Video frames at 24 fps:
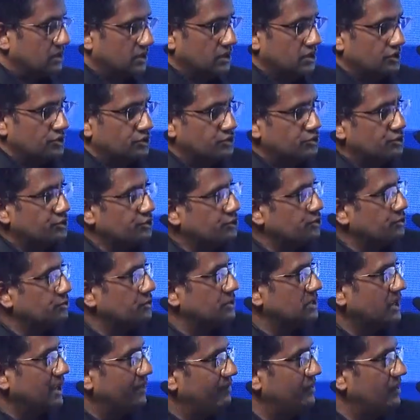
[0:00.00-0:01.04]
should you do
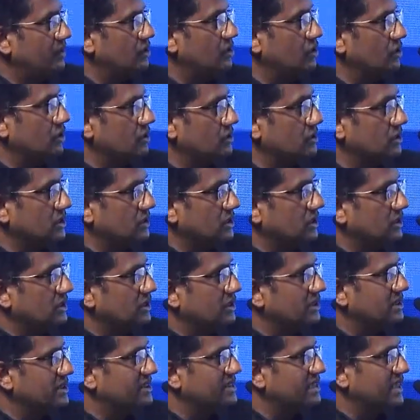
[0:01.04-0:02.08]
TAVI or not?
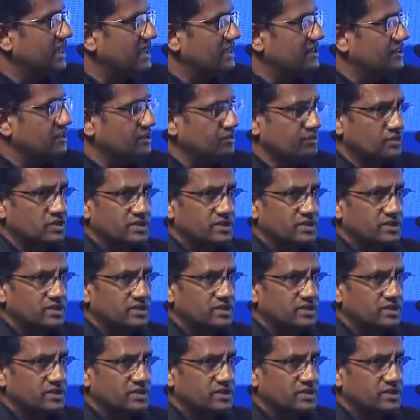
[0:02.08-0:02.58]
These calciums,